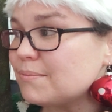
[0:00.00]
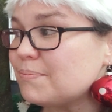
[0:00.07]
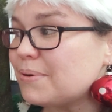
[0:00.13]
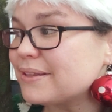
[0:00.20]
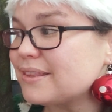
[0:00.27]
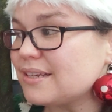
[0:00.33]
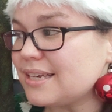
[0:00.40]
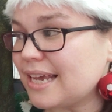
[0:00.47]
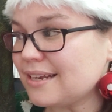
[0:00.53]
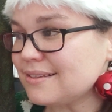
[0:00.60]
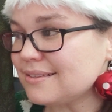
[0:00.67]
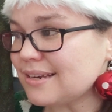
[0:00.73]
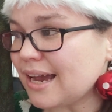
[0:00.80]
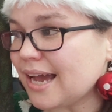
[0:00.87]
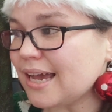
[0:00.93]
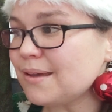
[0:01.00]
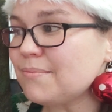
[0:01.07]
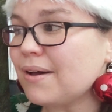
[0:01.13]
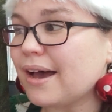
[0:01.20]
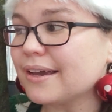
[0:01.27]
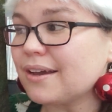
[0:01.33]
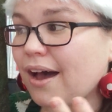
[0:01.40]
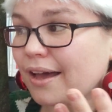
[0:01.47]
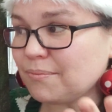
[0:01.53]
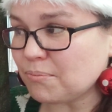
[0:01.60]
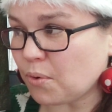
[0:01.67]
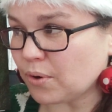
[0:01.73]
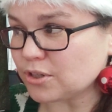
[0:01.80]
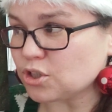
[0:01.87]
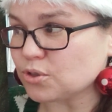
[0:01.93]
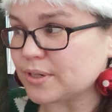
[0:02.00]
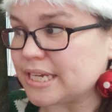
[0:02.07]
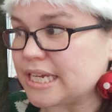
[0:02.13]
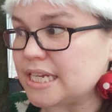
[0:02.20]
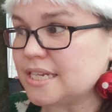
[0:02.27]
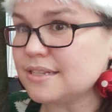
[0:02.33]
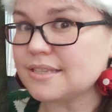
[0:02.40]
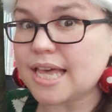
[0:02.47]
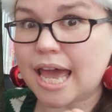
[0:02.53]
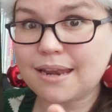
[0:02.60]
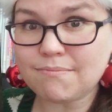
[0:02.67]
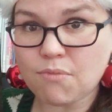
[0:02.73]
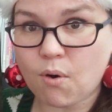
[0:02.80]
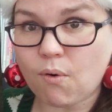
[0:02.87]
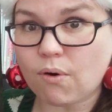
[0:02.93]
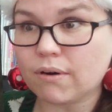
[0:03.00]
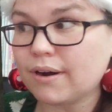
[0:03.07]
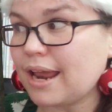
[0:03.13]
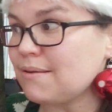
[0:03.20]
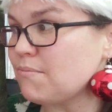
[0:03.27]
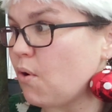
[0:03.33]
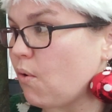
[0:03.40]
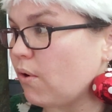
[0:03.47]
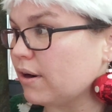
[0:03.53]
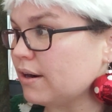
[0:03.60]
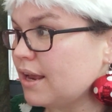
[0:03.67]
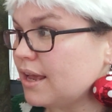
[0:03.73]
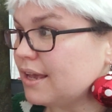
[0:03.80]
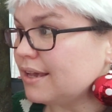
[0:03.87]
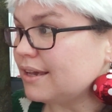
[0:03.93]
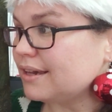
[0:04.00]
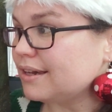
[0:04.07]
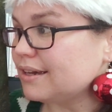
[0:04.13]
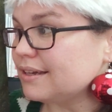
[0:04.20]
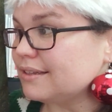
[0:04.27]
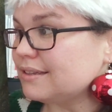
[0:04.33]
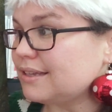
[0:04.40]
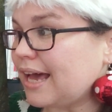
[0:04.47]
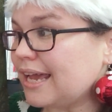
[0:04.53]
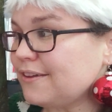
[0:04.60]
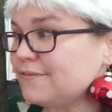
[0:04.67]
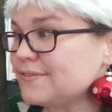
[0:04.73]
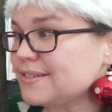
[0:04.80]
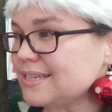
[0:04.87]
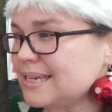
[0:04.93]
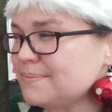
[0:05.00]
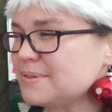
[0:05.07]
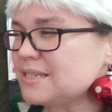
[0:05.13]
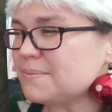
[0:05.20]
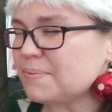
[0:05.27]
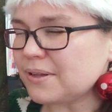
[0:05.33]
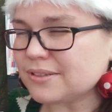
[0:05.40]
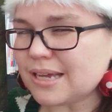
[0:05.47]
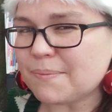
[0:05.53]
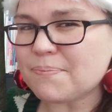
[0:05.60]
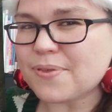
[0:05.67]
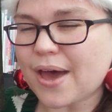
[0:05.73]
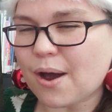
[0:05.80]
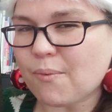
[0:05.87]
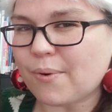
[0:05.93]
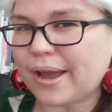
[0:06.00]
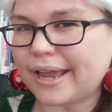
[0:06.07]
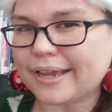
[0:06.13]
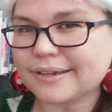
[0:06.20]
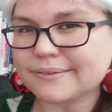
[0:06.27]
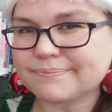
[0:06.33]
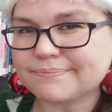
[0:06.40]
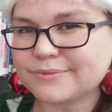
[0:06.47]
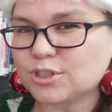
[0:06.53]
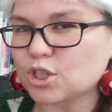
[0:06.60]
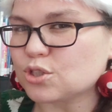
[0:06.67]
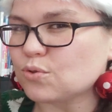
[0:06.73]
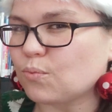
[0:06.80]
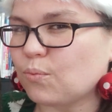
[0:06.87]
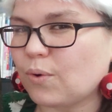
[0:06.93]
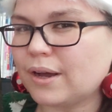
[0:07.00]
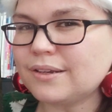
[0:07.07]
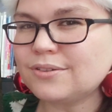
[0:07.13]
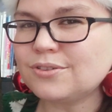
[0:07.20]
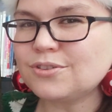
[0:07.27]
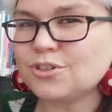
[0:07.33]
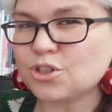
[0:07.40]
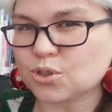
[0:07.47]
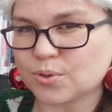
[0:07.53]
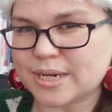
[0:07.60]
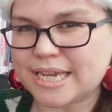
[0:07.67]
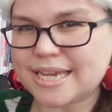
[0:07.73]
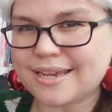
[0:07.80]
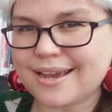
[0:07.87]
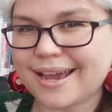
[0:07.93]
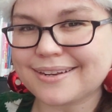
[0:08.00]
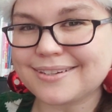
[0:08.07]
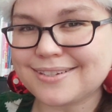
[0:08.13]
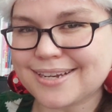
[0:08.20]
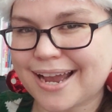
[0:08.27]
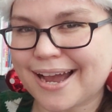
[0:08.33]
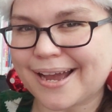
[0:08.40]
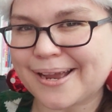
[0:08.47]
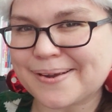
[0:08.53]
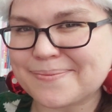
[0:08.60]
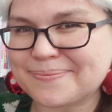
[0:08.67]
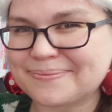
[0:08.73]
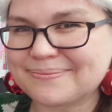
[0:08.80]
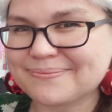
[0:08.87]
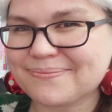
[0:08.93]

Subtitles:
But the next time, I got more trees, then more and more. Life seems to build up that way, just one tree at a time.